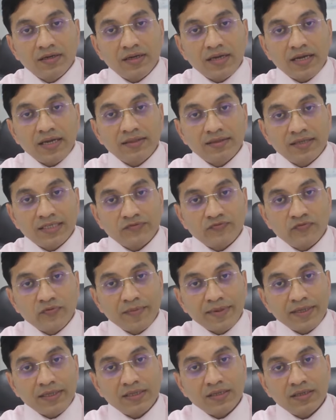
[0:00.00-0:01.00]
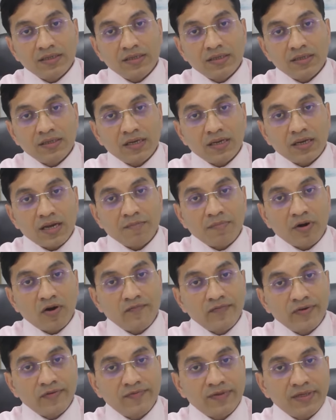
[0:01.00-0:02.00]
in this women
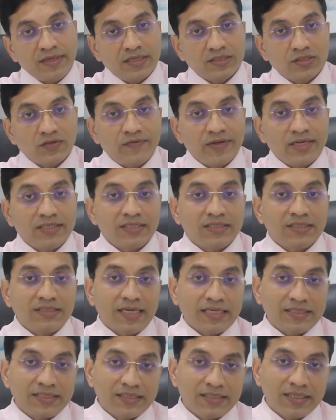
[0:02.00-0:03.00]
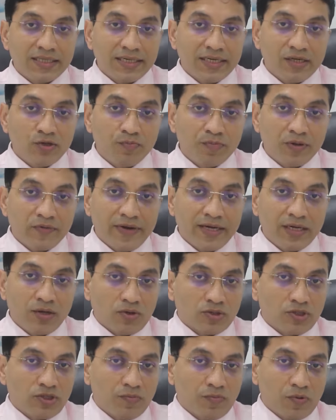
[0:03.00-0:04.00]
above 50 years of age is necessary to prevent
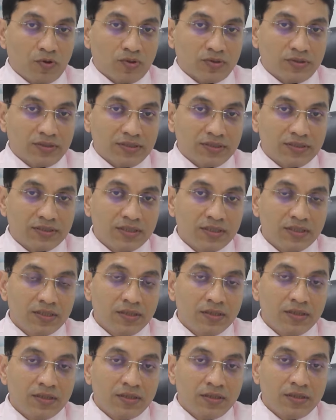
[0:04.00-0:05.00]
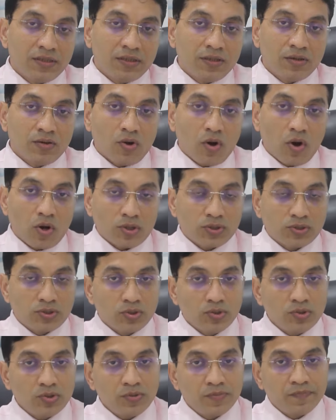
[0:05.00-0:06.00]
osteoporosis.
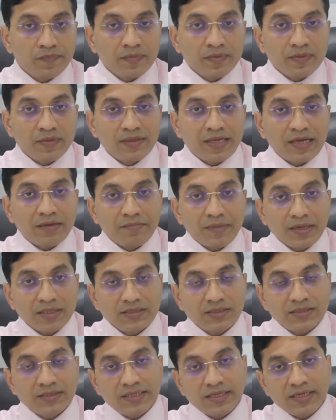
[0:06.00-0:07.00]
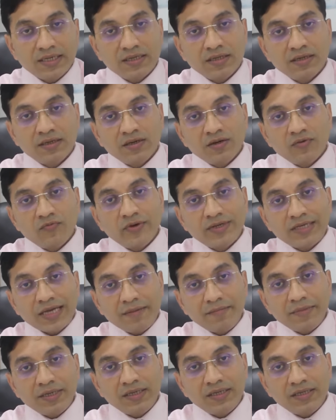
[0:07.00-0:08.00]
Also, they must take
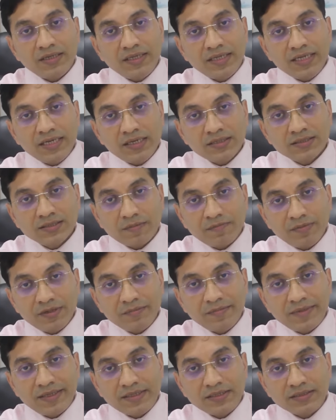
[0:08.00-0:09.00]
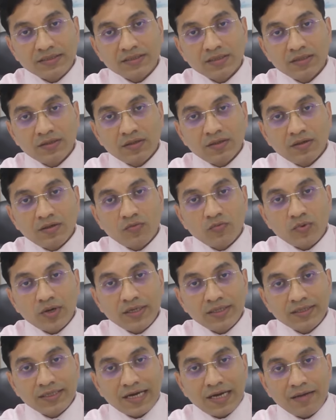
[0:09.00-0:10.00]
vitamin D supplements,
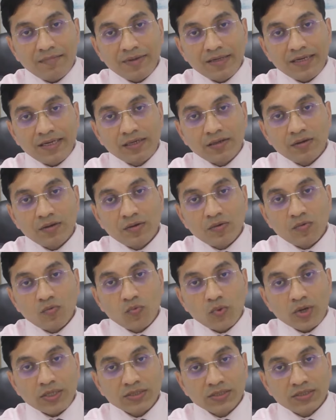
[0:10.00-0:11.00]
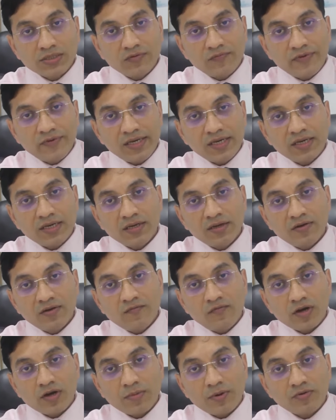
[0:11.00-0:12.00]
one tablet once a week
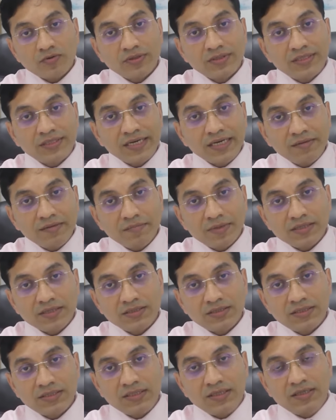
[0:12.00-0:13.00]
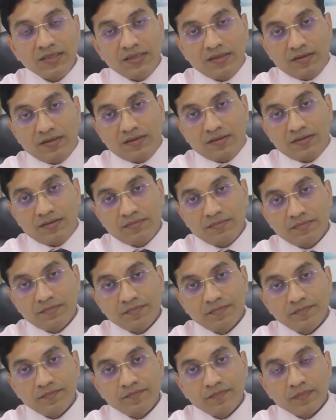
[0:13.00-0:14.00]
for about 3 months in a year.
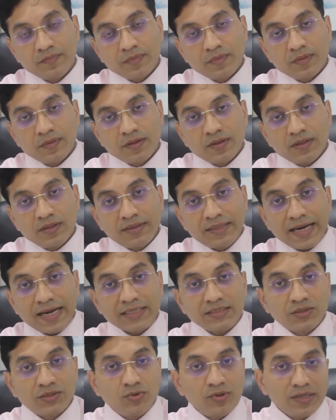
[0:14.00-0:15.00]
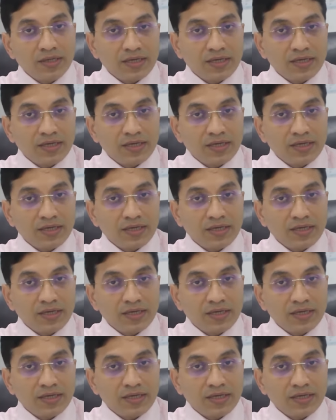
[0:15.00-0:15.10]
That's good